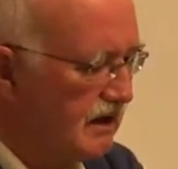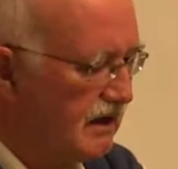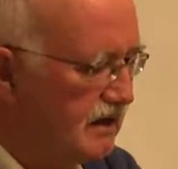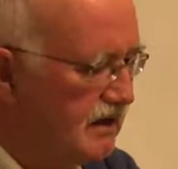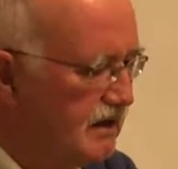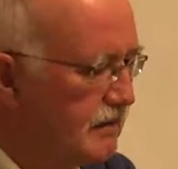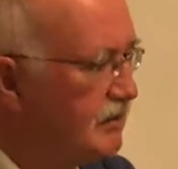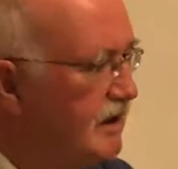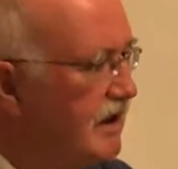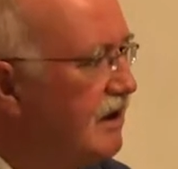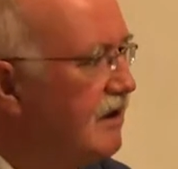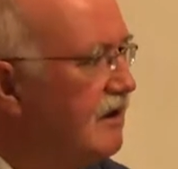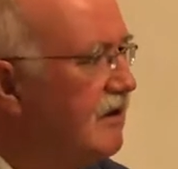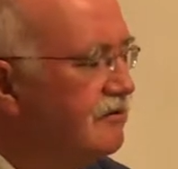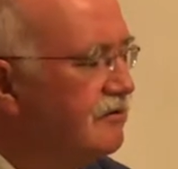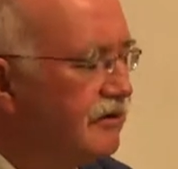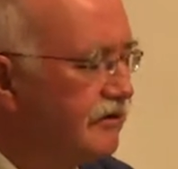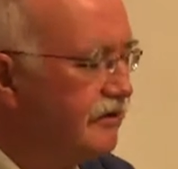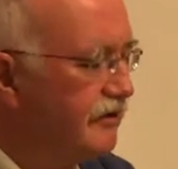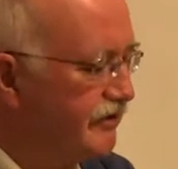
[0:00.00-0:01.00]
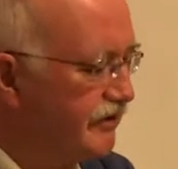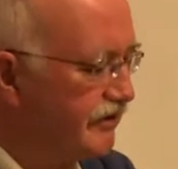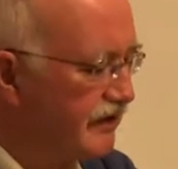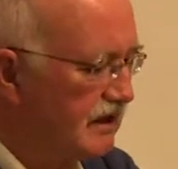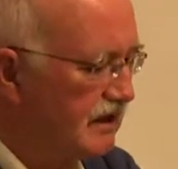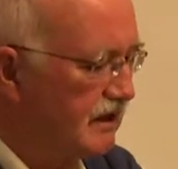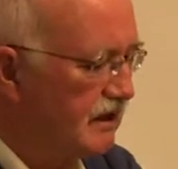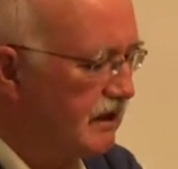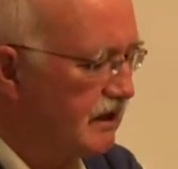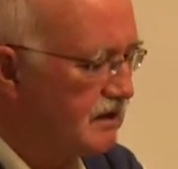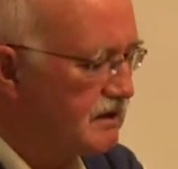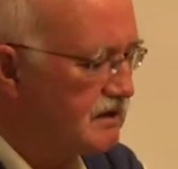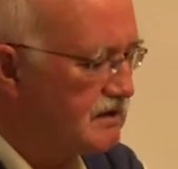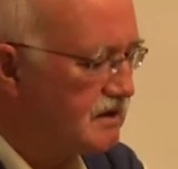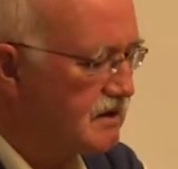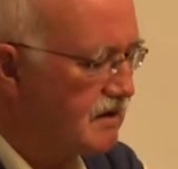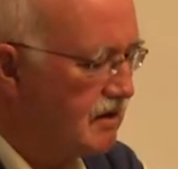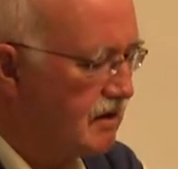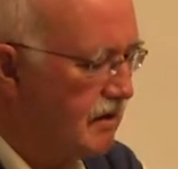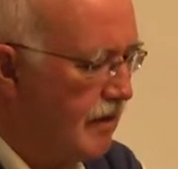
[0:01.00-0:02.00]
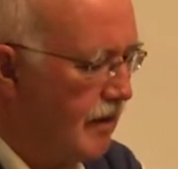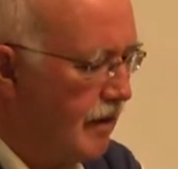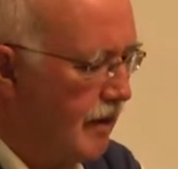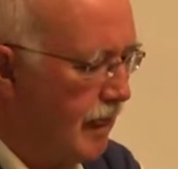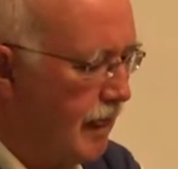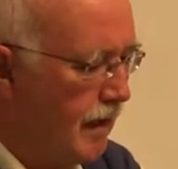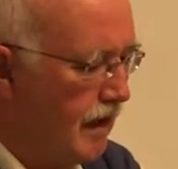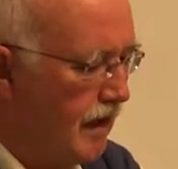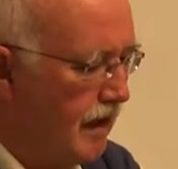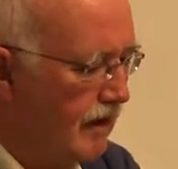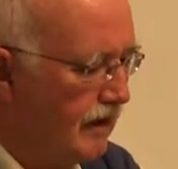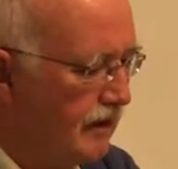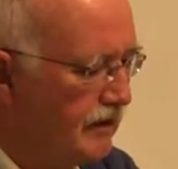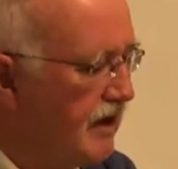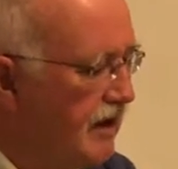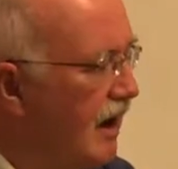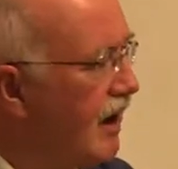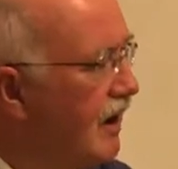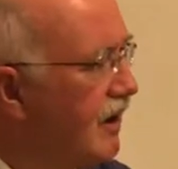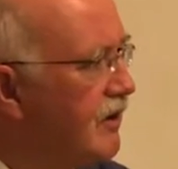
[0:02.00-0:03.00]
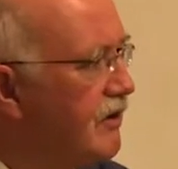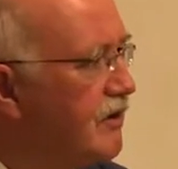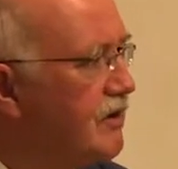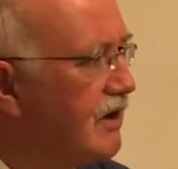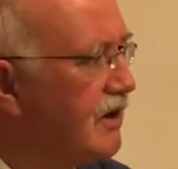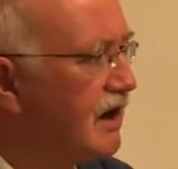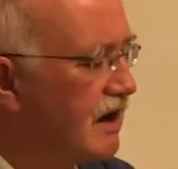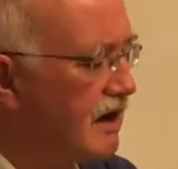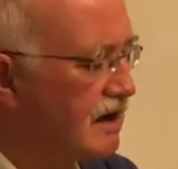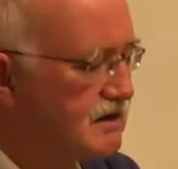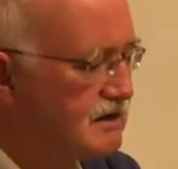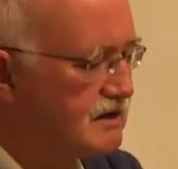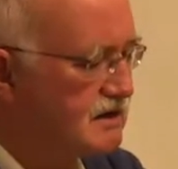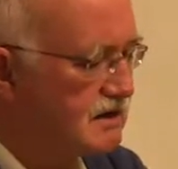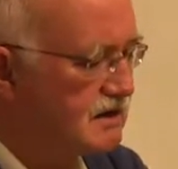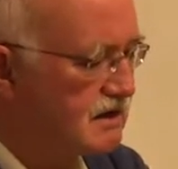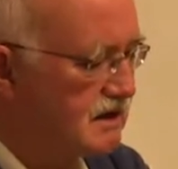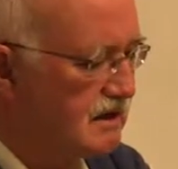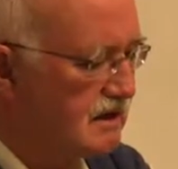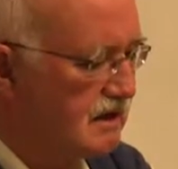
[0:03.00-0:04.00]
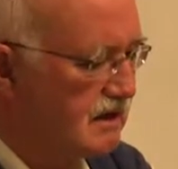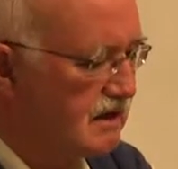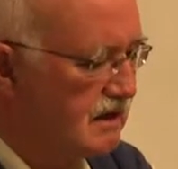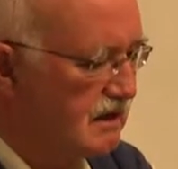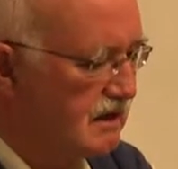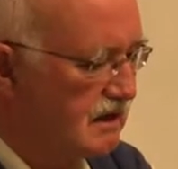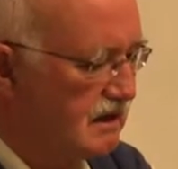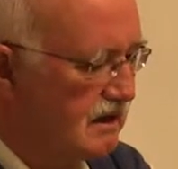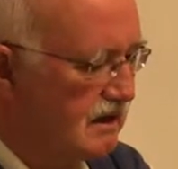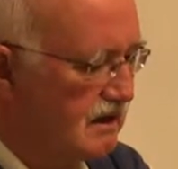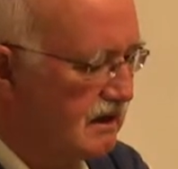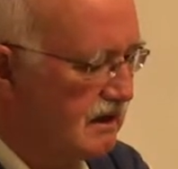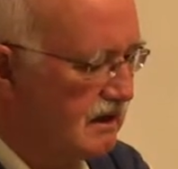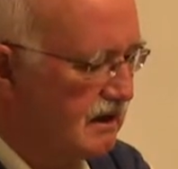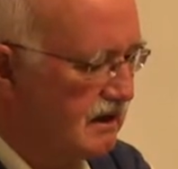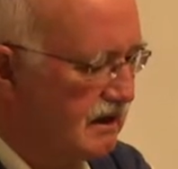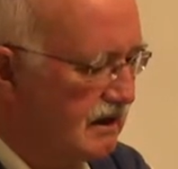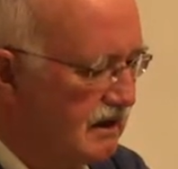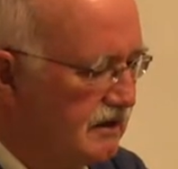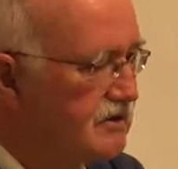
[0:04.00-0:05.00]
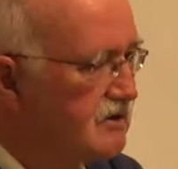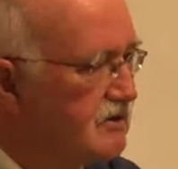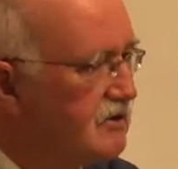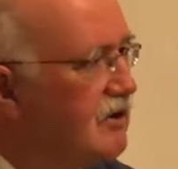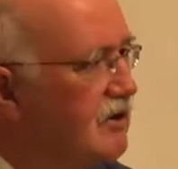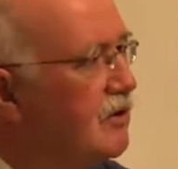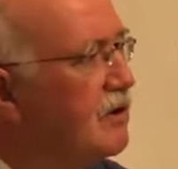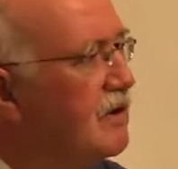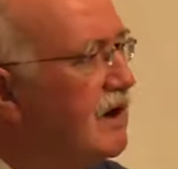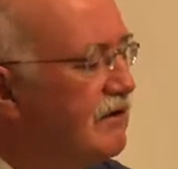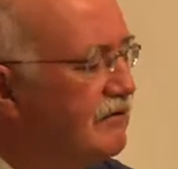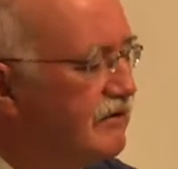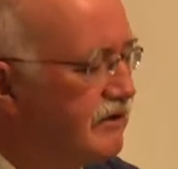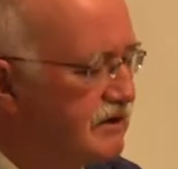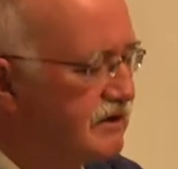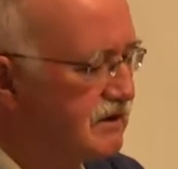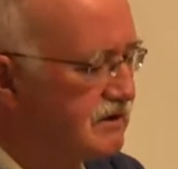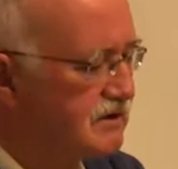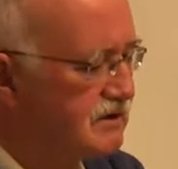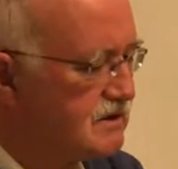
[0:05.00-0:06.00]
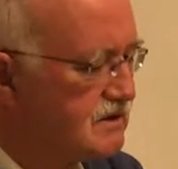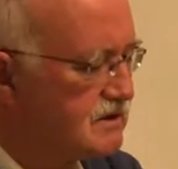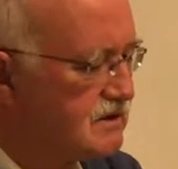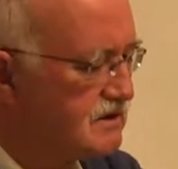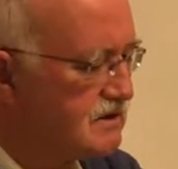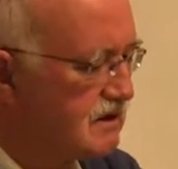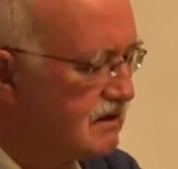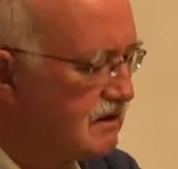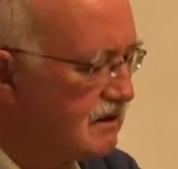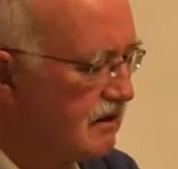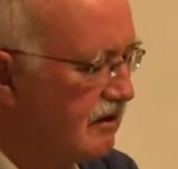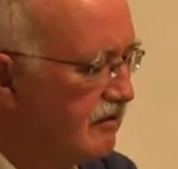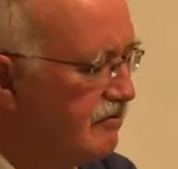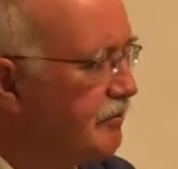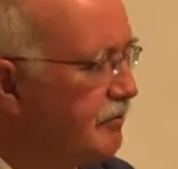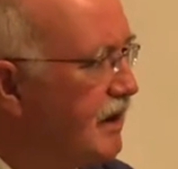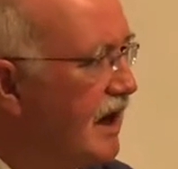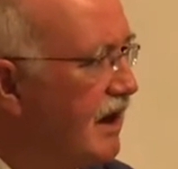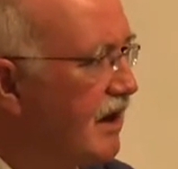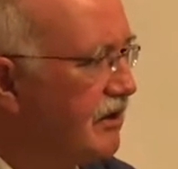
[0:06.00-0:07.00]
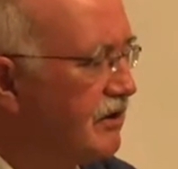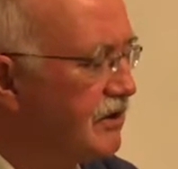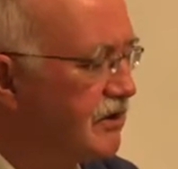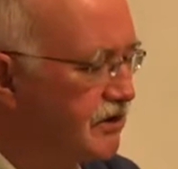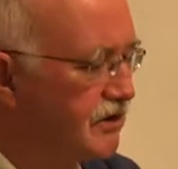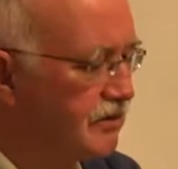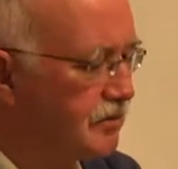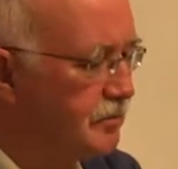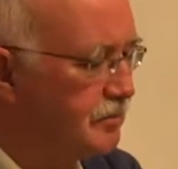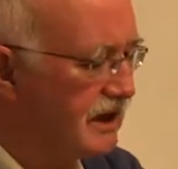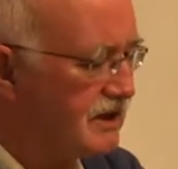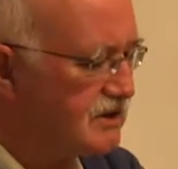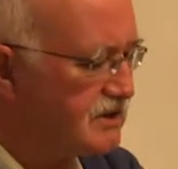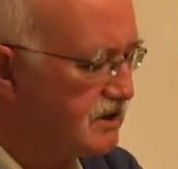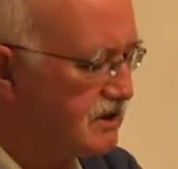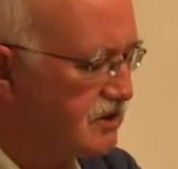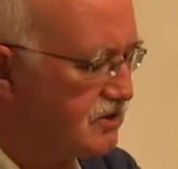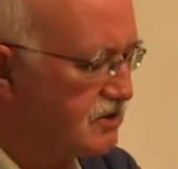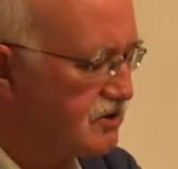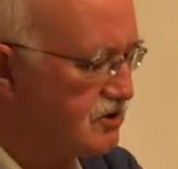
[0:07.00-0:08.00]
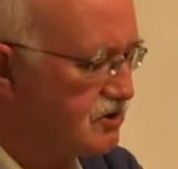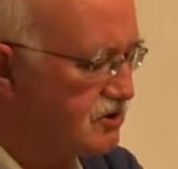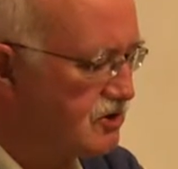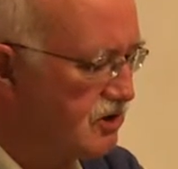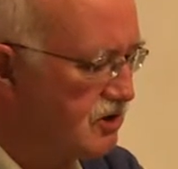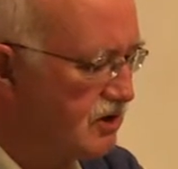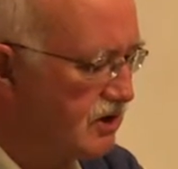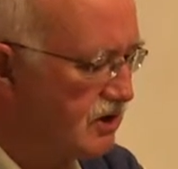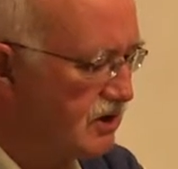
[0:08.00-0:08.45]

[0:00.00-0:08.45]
In the middle of a field, an iron gate, and no evidence of path or passage.